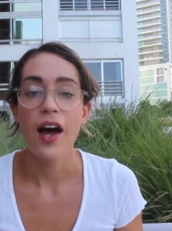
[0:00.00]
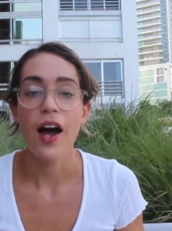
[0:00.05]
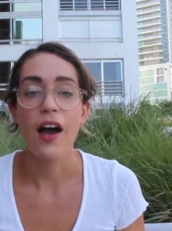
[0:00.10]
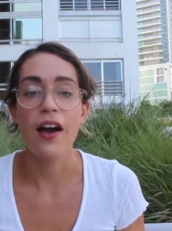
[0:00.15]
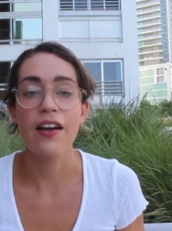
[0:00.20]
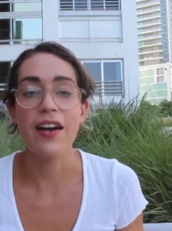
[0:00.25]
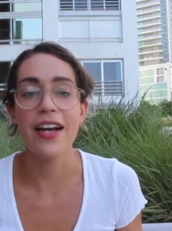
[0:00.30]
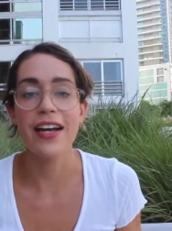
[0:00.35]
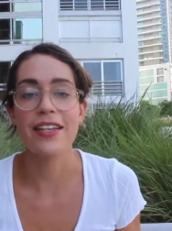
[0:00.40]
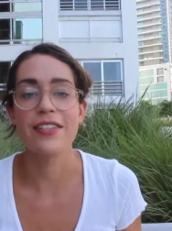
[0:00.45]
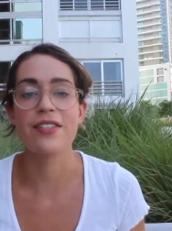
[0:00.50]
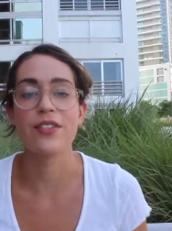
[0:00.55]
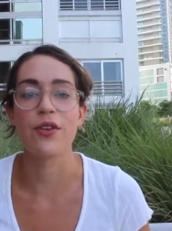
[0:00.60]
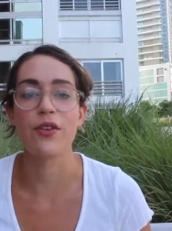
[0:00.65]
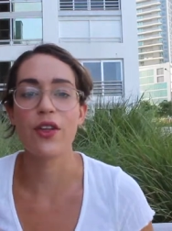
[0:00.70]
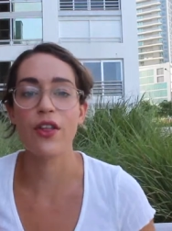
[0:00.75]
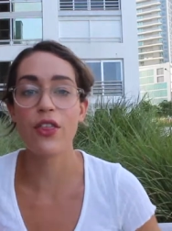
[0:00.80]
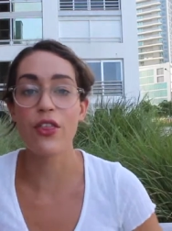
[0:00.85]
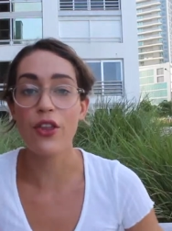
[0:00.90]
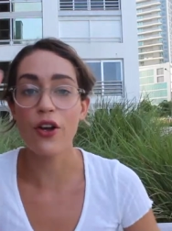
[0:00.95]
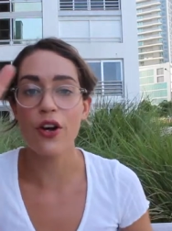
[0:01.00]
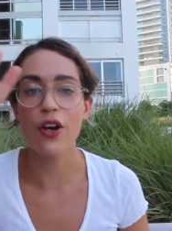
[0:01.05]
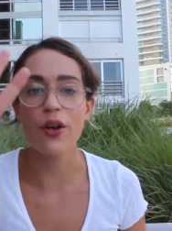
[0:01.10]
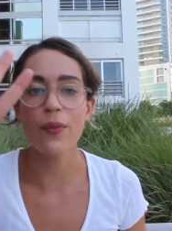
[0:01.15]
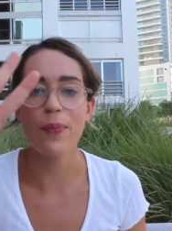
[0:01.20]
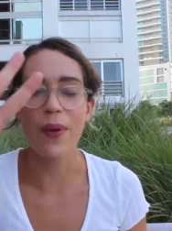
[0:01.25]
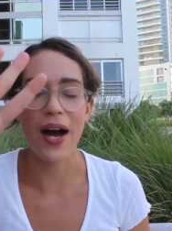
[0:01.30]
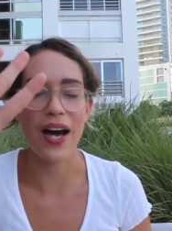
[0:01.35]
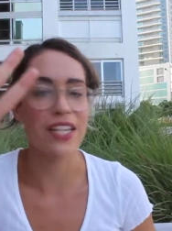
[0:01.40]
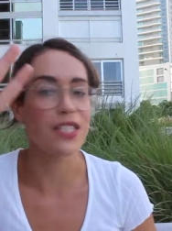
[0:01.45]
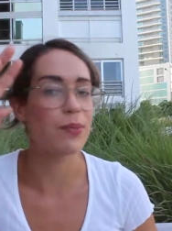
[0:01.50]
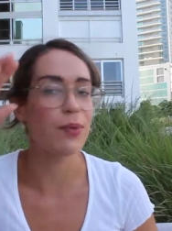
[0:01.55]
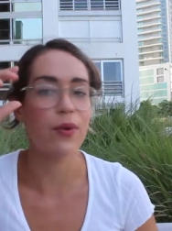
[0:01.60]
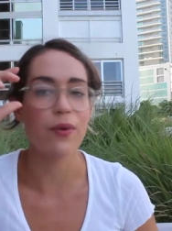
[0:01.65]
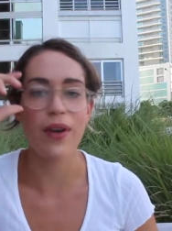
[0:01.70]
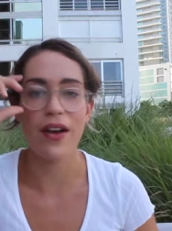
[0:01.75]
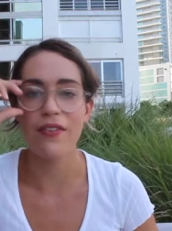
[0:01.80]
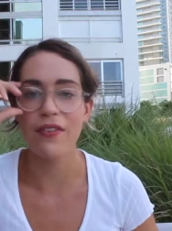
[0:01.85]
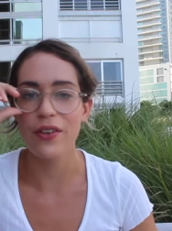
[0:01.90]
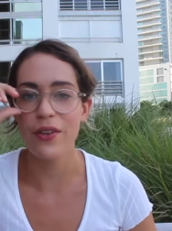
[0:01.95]
All right, so the third possible
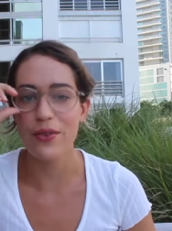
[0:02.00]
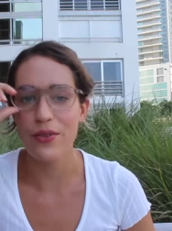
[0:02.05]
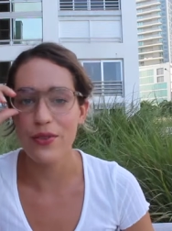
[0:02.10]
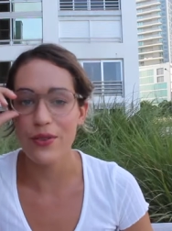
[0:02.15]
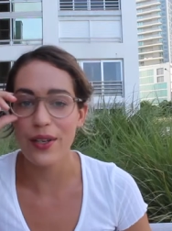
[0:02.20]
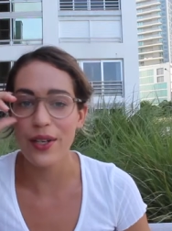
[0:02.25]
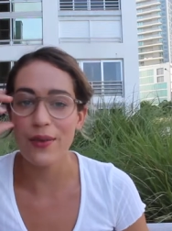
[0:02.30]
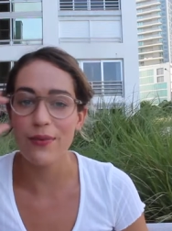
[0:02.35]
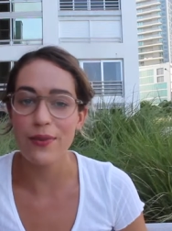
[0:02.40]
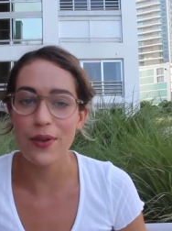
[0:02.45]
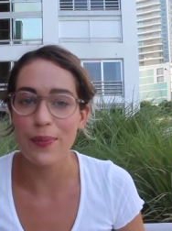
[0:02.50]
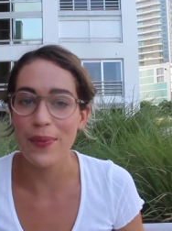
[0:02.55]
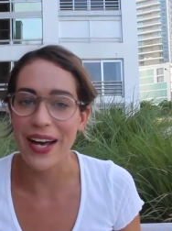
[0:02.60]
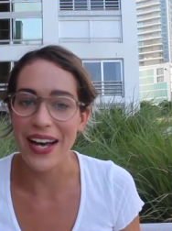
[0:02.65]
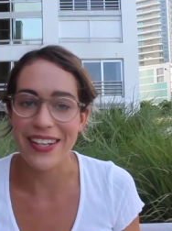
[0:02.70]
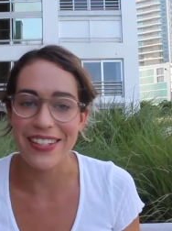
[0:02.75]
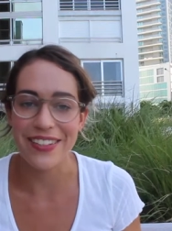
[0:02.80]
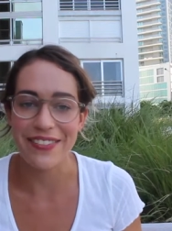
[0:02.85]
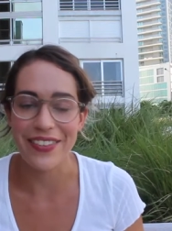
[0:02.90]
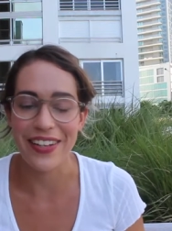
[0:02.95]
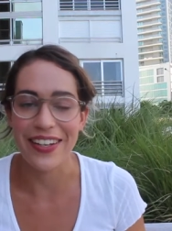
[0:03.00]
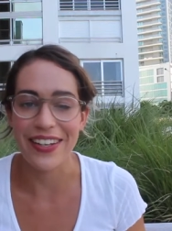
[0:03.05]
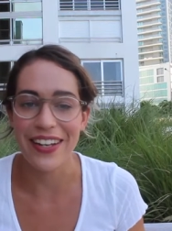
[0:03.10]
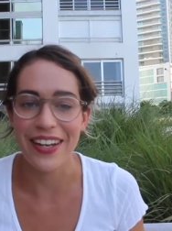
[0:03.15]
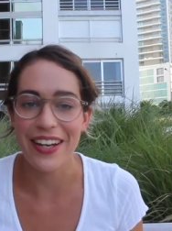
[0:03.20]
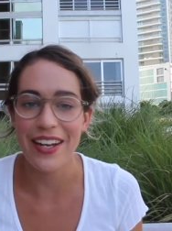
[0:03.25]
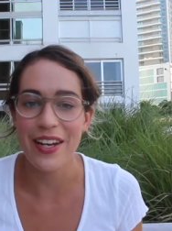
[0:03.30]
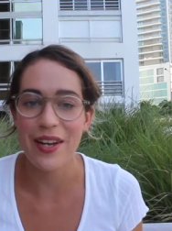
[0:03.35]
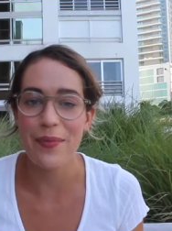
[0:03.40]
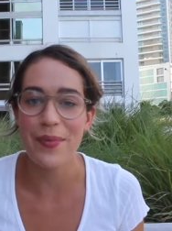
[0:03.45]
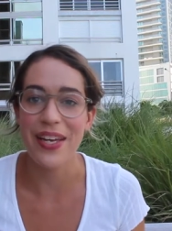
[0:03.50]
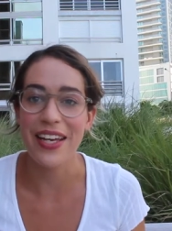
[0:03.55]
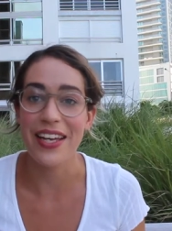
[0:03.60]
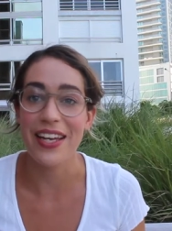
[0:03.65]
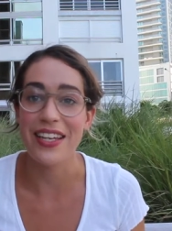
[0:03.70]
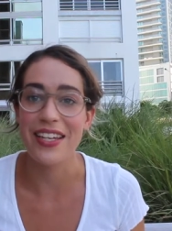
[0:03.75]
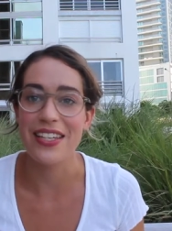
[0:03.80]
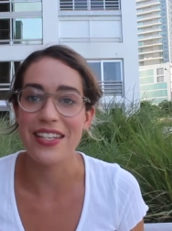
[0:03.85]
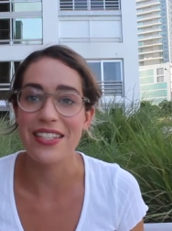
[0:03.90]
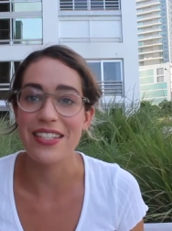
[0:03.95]
revenue stream for passive income
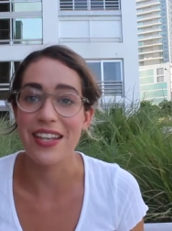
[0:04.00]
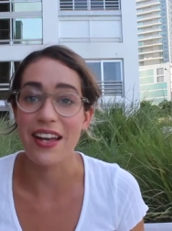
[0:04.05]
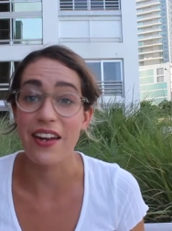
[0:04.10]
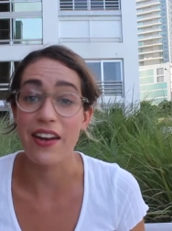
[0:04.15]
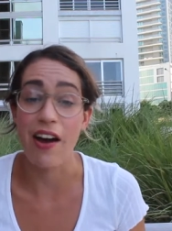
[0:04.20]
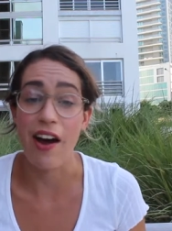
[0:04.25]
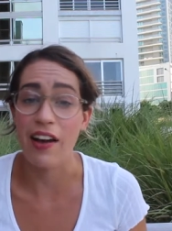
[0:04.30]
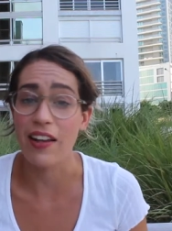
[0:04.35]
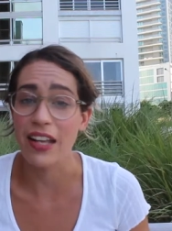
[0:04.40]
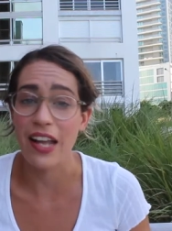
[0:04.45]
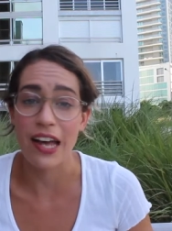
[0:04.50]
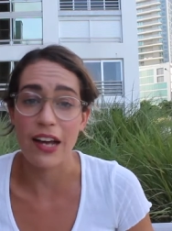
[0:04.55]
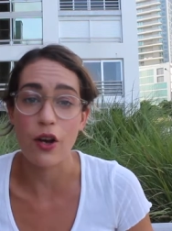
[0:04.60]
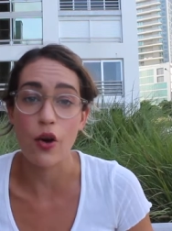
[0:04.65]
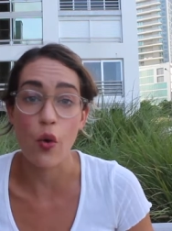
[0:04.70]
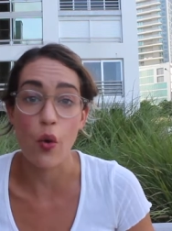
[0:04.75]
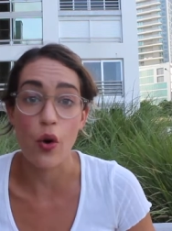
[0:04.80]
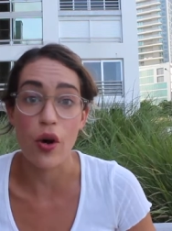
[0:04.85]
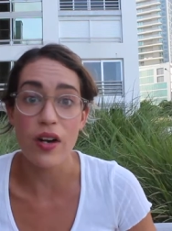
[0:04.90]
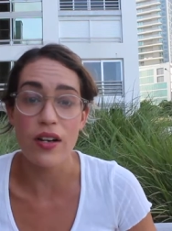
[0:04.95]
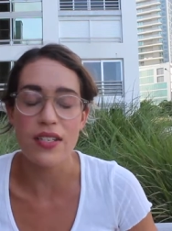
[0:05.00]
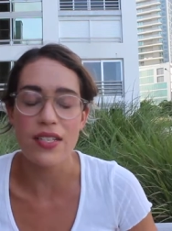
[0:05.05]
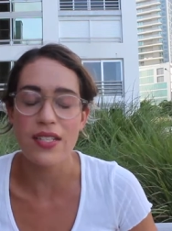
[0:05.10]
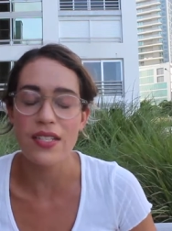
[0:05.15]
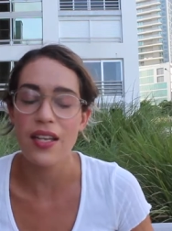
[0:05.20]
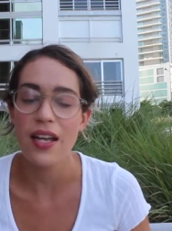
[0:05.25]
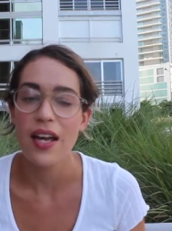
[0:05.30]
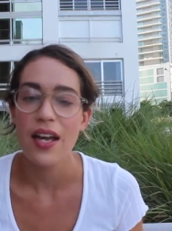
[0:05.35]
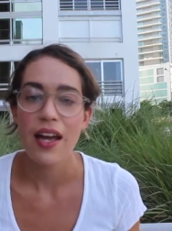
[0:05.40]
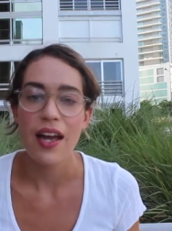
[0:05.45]
is an online course.